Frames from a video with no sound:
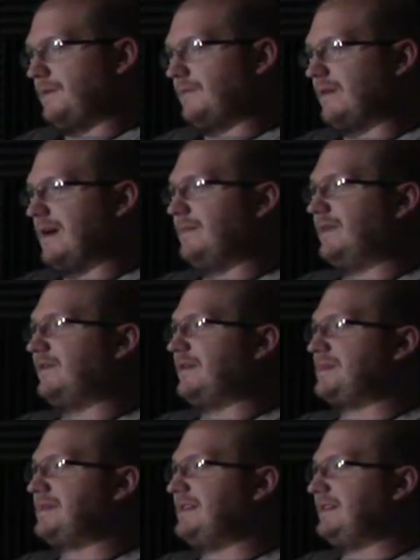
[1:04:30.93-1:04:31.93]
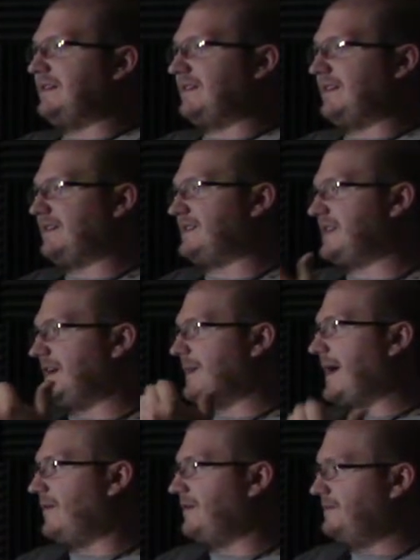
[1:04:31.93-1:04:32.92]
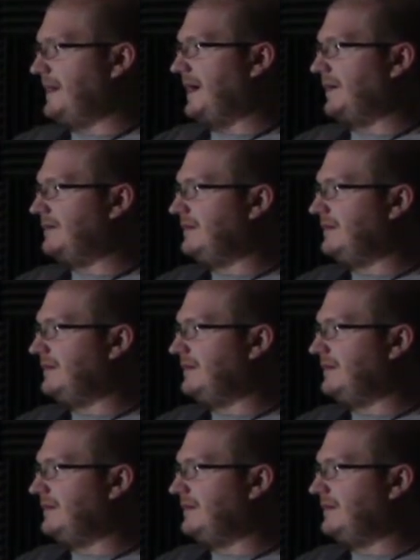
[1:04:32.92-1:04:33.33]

Right, but if I'm sitting there, like let's say I'm out and about,